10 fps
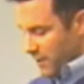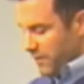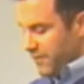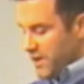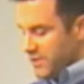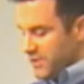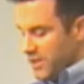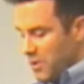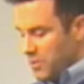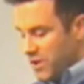Refusing
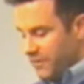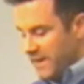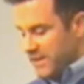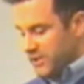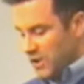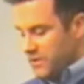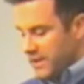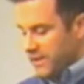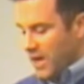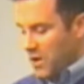to know God, they soon
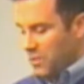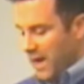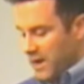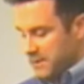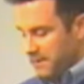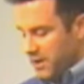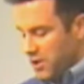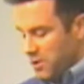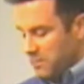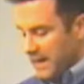didn't know how to be
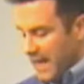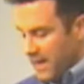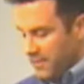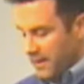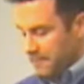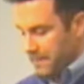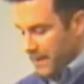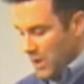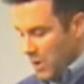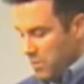human either.
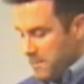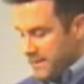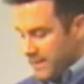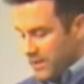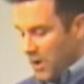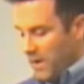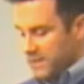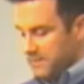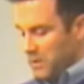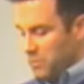Women didn't know
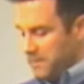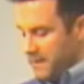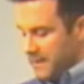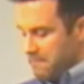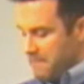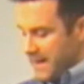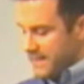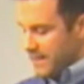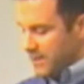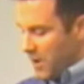how to be women, and
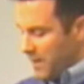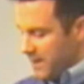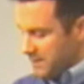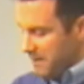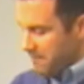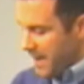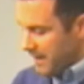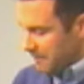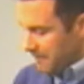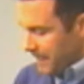men didn't know how to be
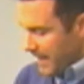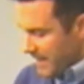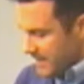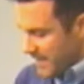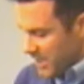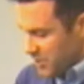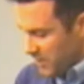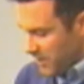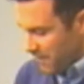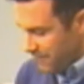men.
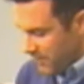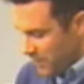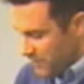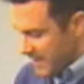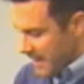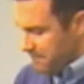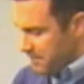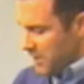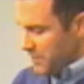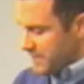Sexually confused, they
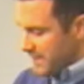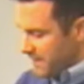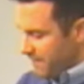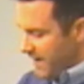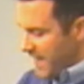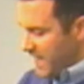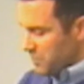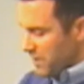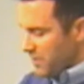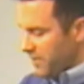abused and
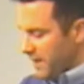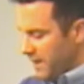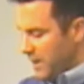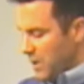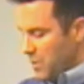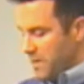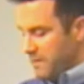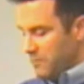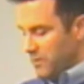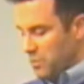defiled one another,
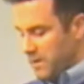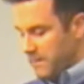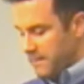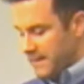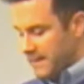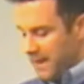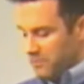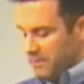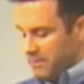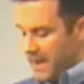women with women and
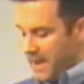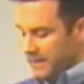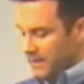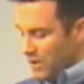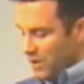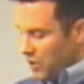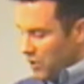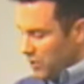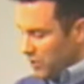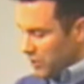men with men
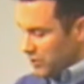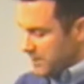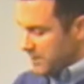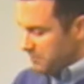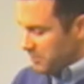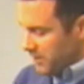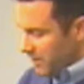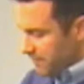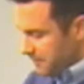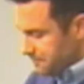all lust but no
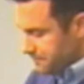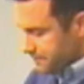love.